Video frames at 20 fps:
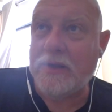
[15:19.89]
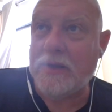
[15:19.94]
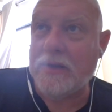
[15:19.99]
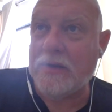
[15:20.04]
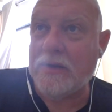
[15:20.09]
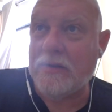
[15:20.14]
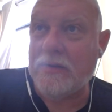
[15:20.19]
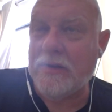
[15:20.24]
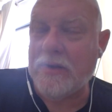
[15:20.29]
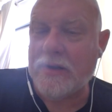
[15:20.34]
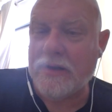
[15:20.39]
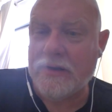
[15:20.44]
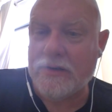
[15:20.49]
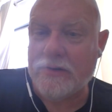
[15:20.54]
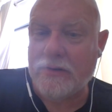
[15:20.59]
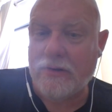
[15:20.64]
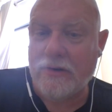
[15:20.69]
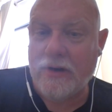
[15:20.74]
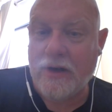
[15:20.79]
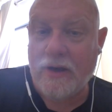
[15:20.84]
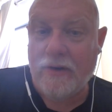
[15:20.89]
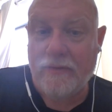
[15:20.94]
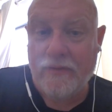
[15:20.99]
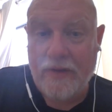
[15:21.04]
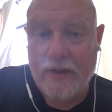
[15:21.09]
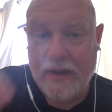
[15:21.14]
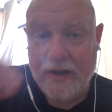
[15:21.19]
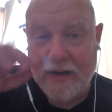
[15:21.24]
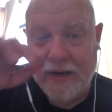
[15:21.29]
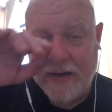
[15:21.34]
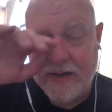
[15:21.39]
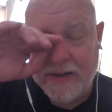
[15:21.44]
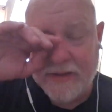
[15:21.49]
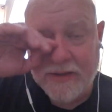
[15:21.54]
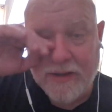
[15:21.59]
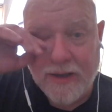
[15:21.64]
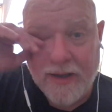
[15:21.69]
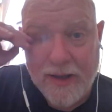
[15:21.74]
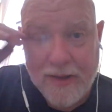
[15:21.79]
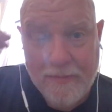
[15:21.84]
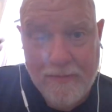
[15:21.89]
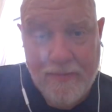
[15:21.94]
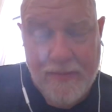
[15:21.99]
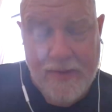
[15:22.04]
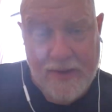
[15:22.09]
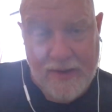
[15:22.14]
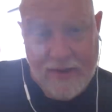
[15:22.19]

You know, you can turn off at any time.